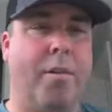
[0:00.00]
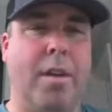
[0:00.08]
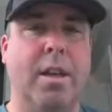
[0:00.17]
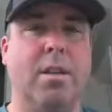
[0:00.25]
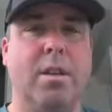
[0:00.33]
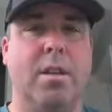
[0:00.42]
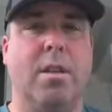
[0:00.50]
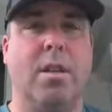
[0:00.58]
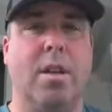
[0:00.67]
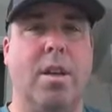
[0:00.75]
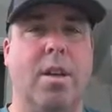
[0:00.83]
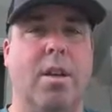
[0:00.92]

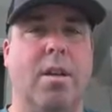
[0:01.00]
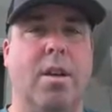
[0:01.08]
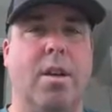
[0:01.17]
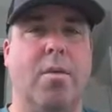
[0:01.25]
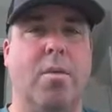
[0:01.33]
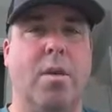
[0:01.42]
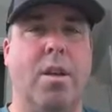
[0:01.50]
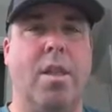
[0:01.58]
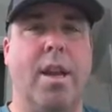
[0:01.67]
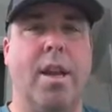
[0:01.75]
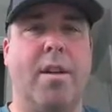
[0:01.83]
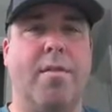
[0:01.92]
offense and uh, where
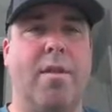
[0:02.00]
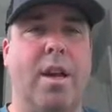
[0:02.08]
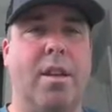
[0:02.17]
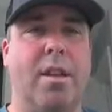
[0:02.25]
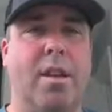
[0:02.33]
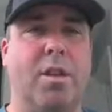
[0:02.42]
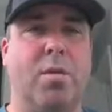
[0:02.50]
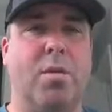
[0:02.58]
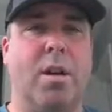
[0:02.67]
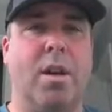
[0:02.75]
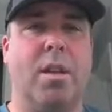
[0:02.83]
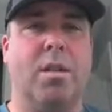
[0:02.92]
are they going to find
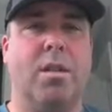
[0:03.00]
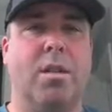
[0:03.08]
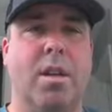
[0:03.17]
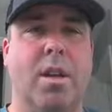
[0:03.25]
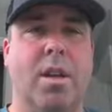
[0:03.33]
these runs?